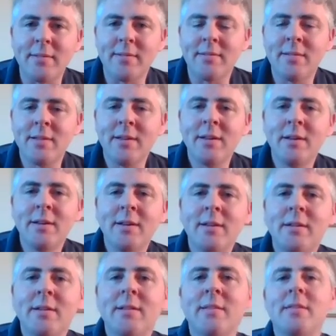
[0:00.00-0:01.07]
And
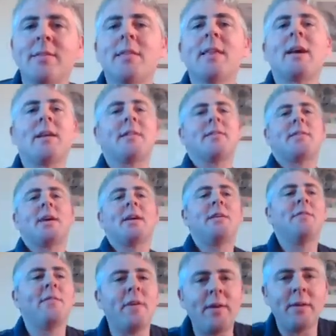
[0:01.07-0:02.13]
thank
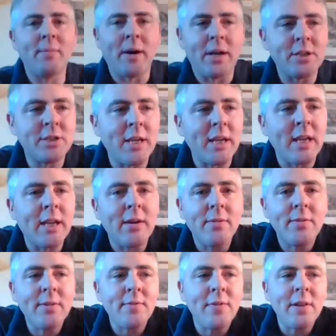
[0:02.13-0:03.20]
you very much. Thank you.
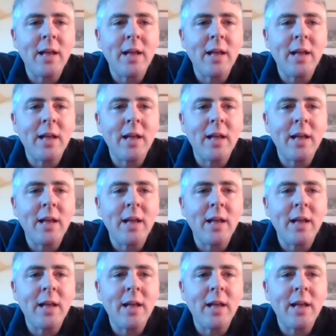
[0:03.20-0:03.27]
And if you